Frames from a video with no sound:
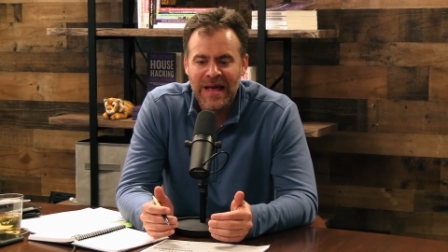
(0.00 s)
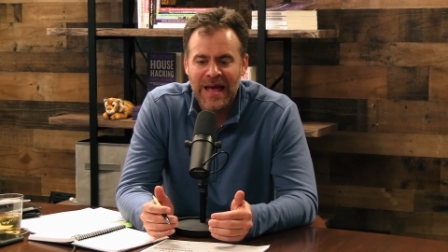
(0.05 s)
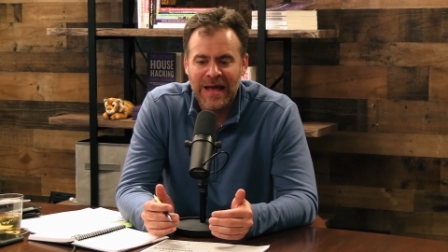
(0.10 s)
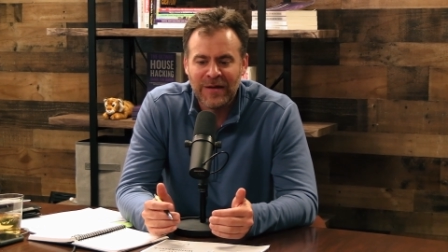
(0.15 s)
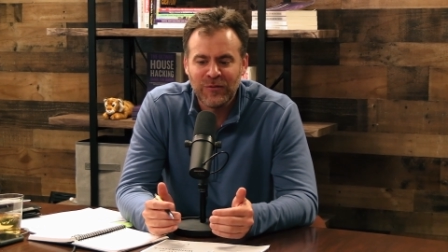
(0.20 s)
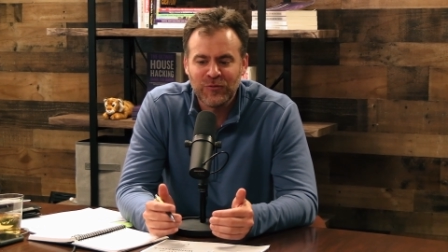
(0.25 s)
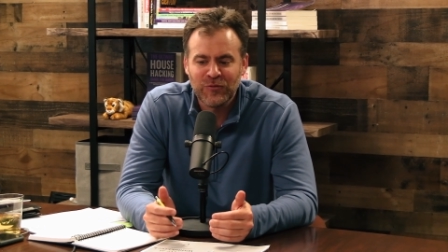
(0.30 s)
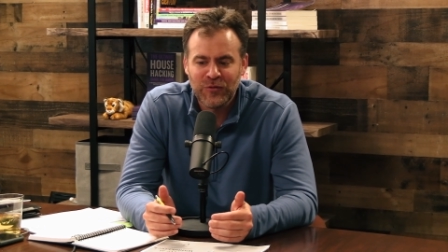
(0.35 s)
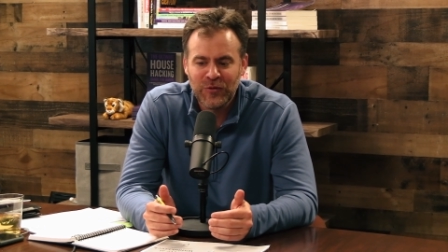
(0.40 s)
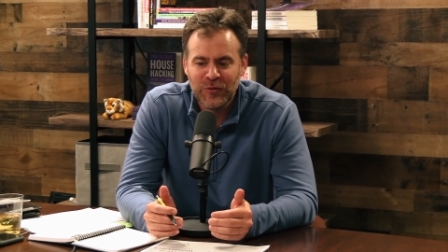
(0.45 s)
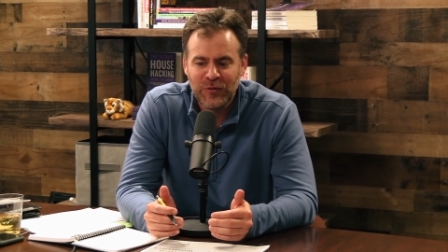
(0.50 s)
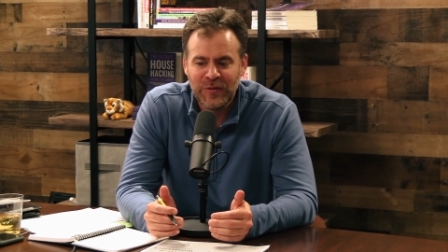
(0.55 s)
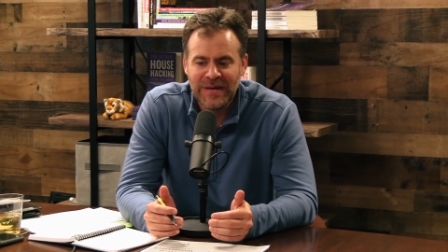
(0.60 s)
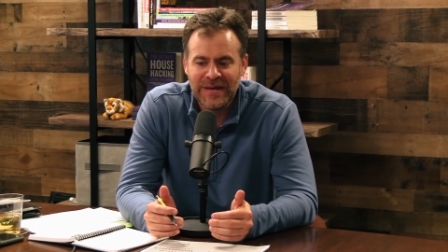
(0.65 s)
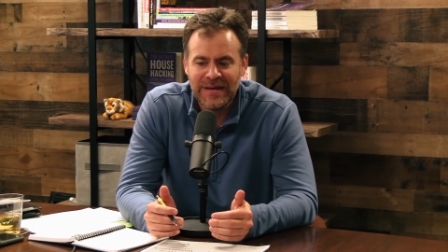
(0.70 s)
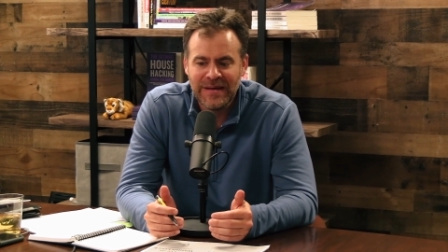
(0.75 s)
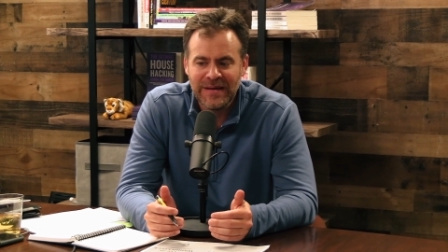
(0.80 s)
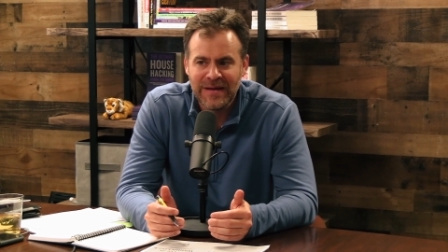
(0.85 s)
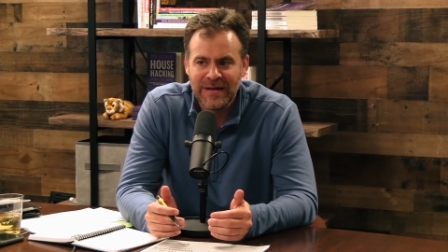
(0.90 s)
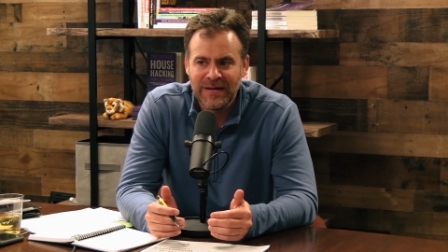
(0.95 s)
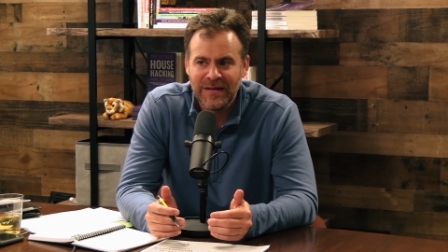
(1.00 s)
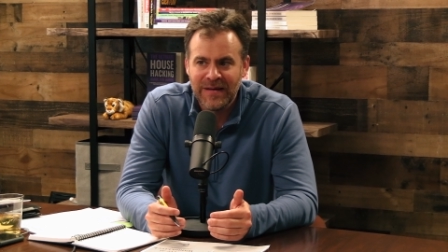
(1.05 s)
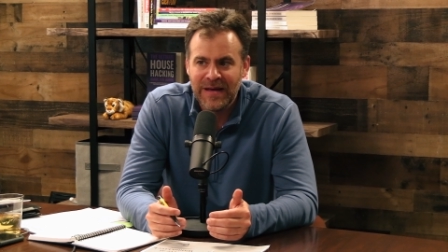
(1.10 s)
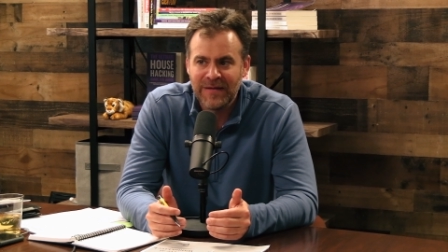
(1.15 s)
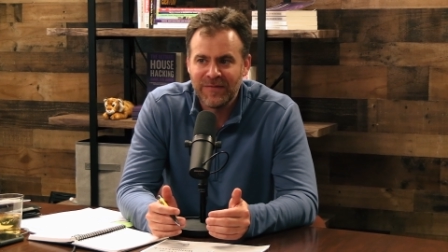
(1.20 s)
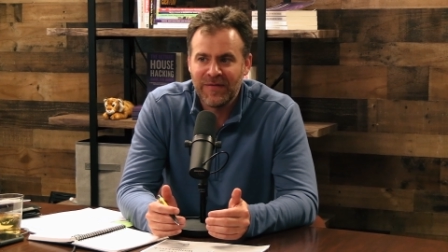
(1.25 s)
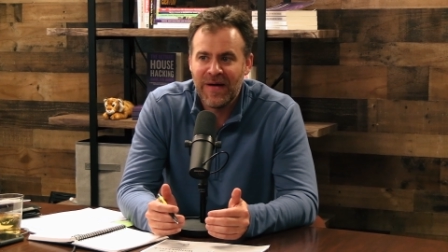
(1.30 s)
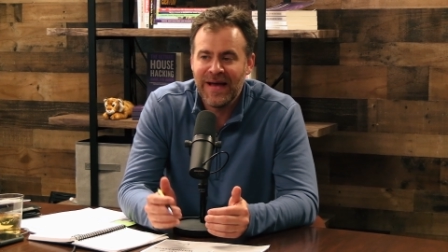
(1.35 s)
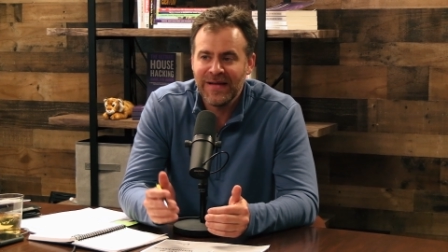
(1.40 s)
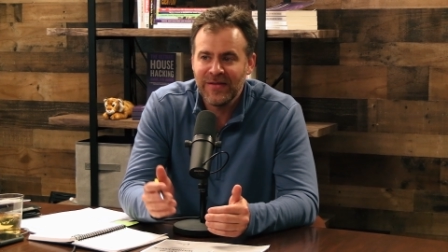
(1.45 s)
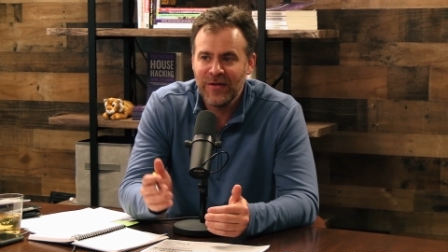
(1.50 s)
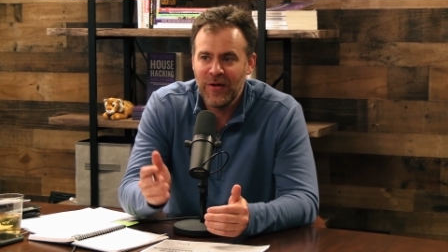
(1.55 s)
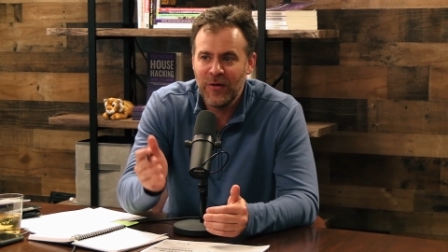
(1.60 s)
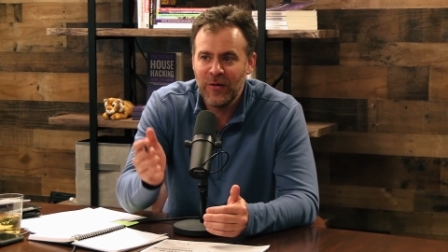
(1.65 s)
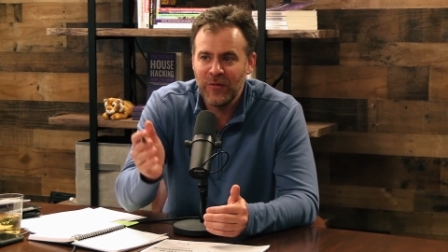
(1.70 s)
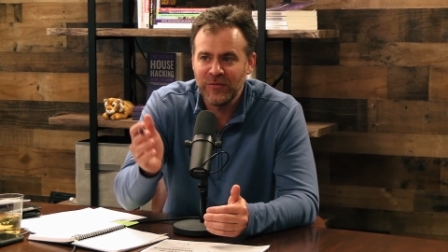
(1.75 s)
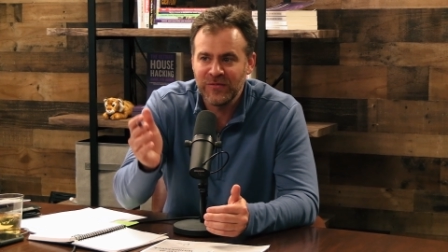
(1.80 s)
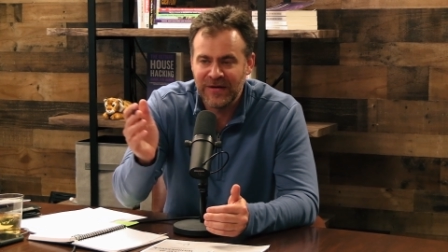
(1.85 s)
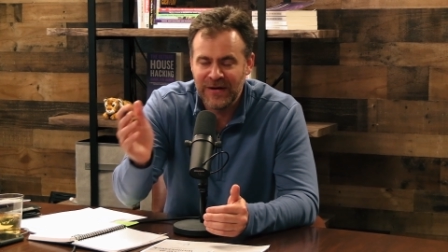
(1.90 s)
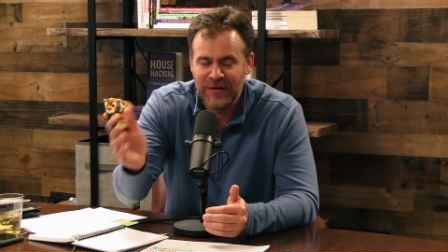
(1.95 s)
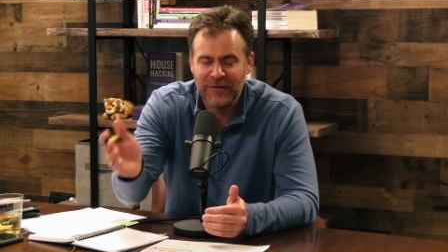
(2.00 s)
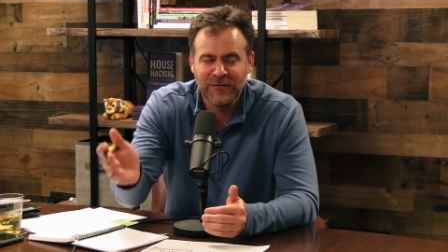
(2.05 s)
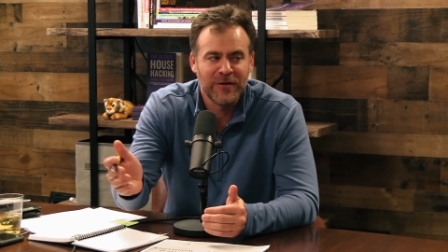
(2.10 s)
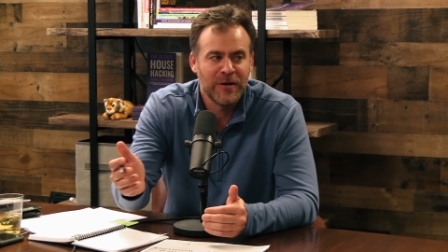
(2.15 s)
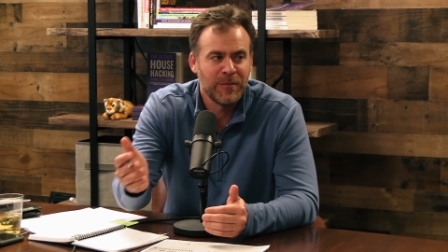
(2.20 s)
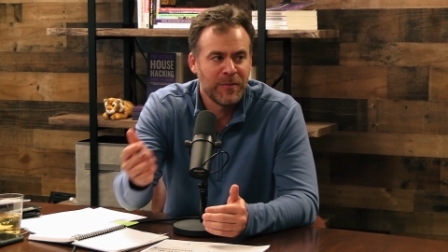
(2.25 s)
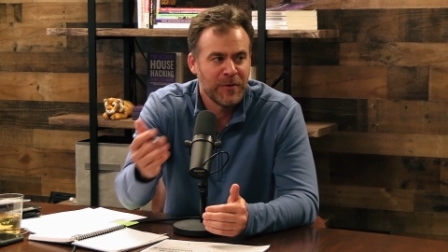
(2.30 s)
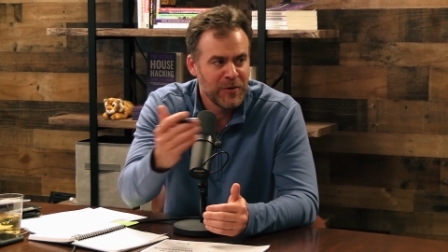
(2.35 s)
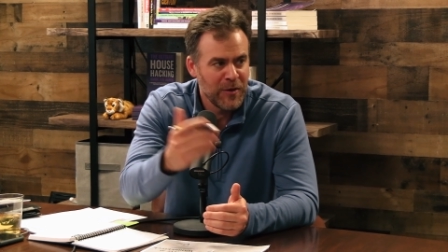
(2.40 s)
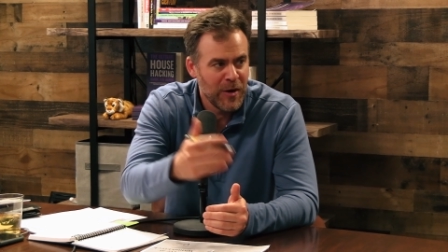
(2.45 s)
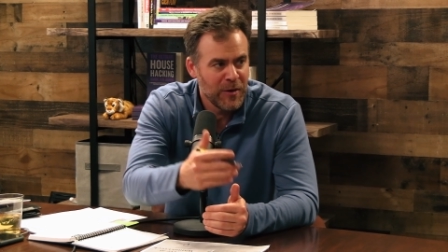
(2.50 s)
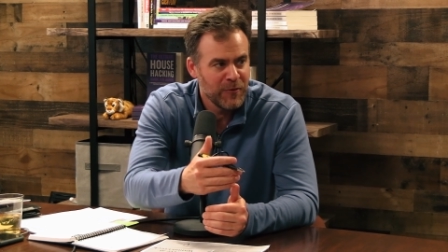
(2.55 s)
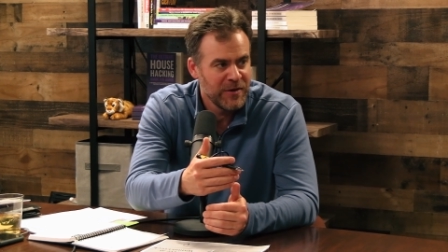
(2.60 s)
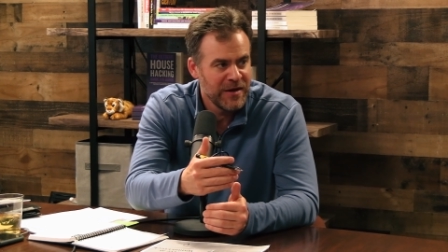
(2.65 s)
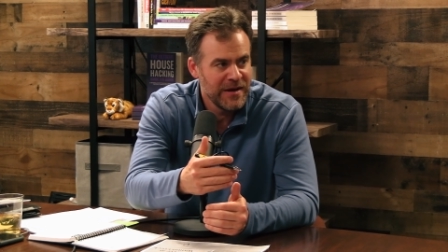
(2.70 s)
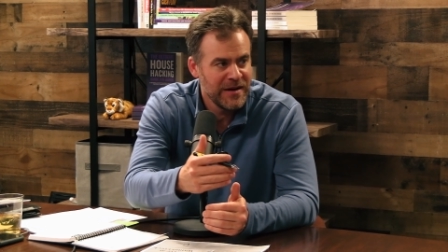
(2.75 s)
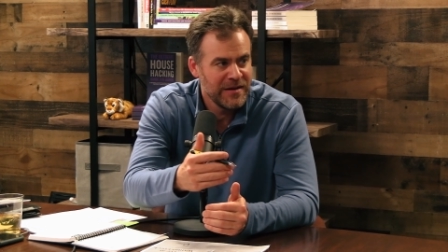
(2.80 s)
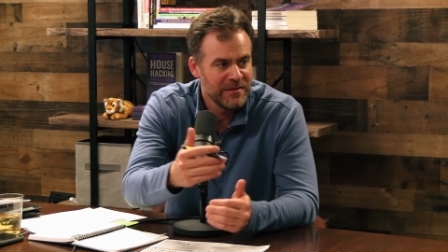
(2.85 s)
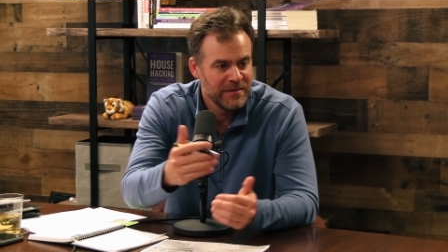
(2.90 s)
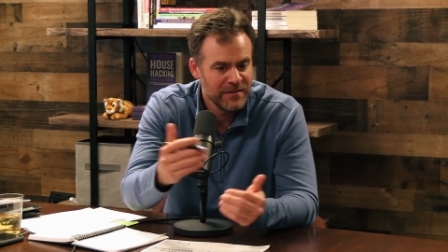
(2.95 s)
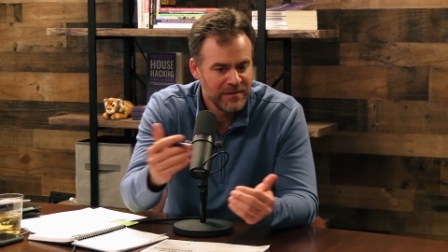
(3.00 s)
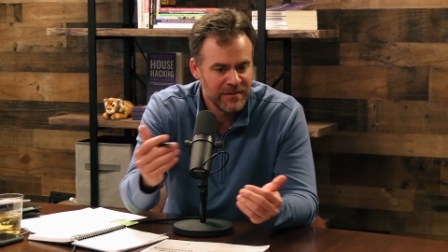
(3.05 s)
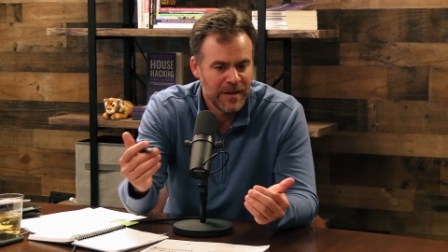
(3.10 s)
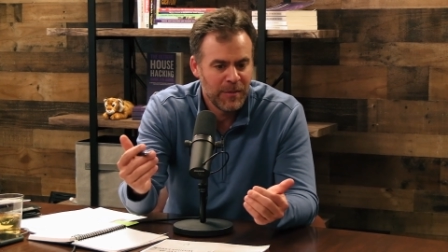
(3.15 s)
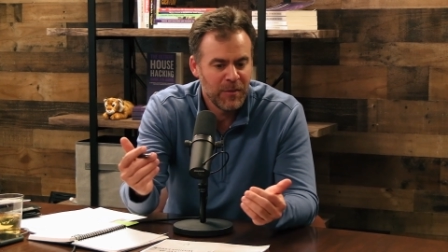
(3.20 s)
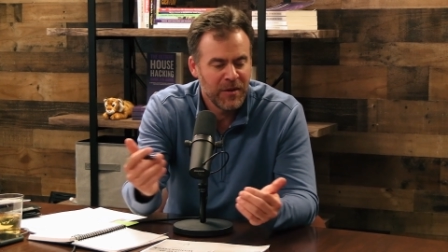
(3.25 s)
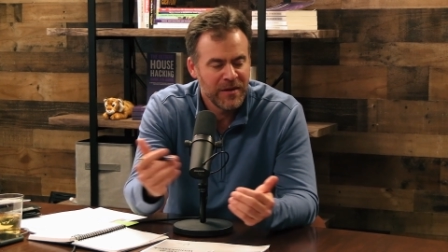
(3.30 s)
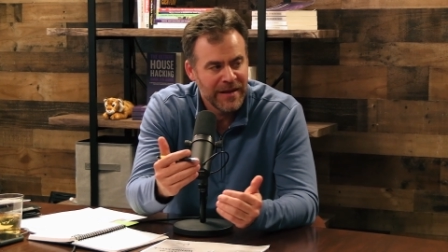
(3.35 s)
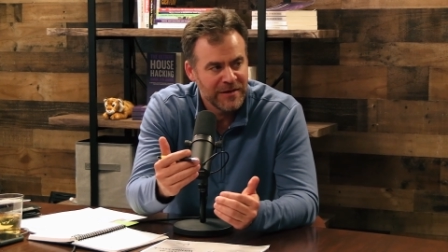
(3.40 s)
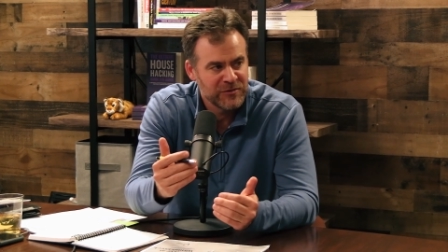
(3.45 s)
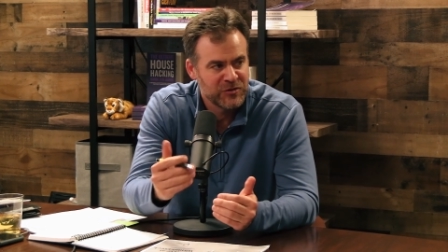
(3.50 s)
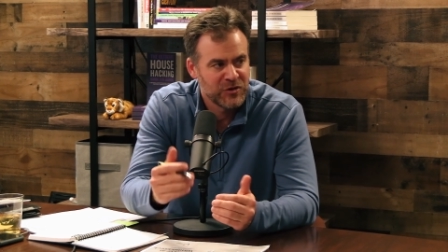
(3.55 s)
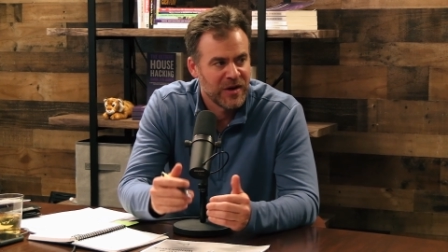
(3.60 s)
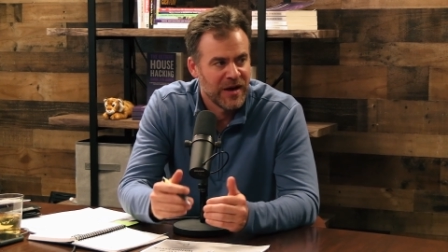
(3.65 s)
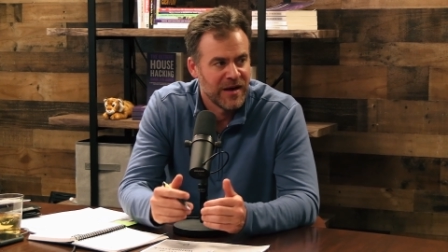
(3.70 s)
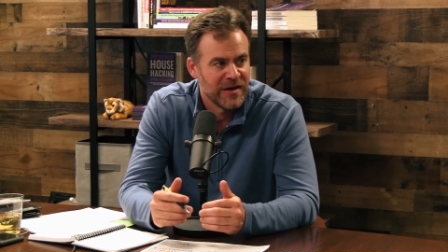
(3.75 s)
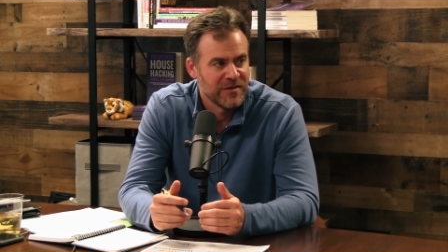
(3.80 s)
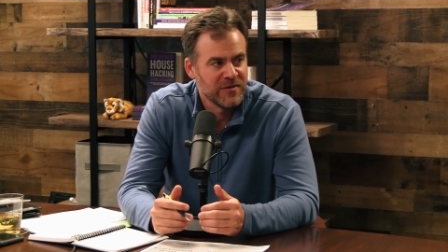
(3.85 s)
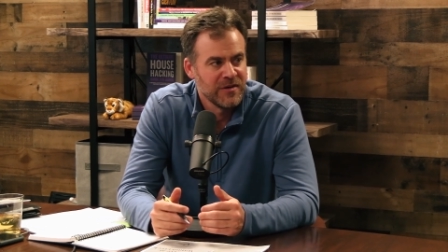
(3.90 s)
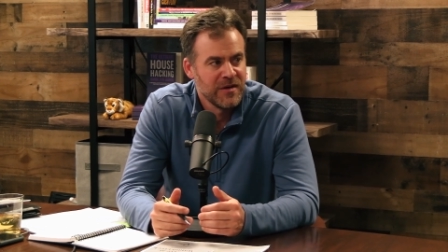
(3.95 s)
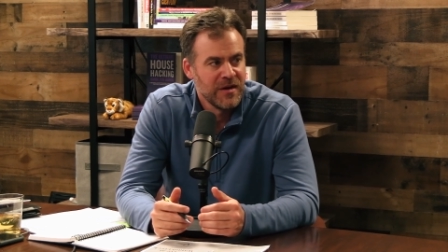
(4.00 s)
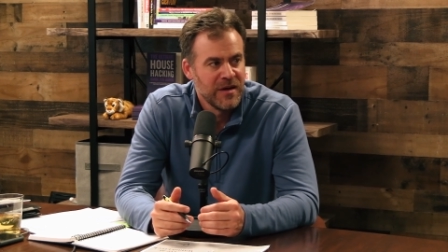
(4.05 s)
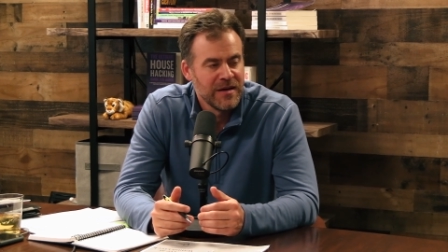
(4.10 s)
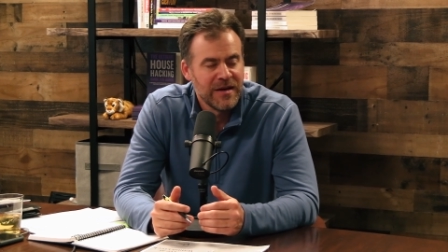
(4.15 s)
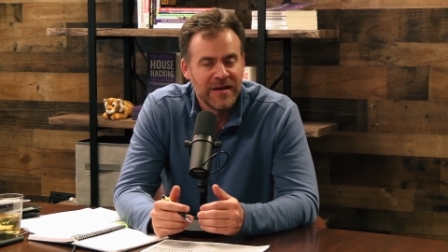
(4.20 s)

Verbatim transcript: and truly, if I know Terrence can help you out, Reed, I'm going to connect you guys. Yep.